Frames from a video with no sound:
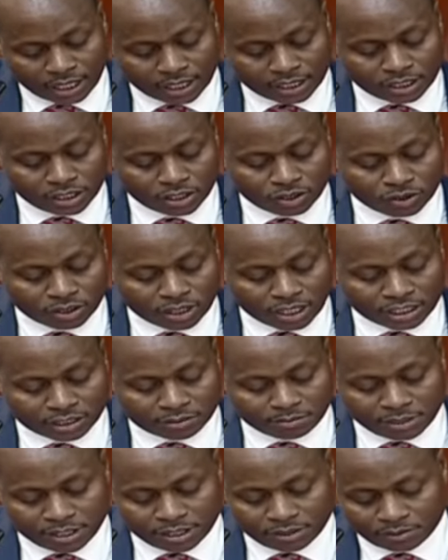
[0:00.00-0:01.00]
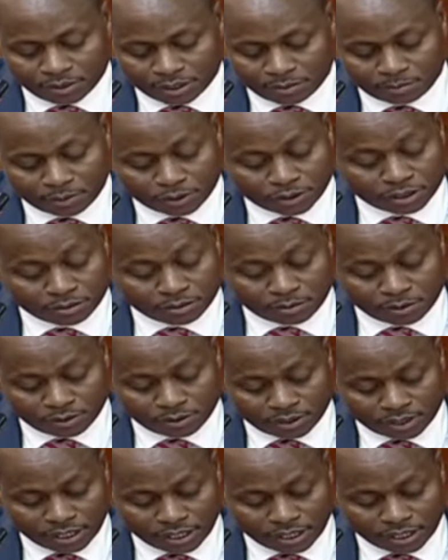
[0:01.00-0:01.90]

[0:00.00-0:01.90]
Kindly contact me when possible.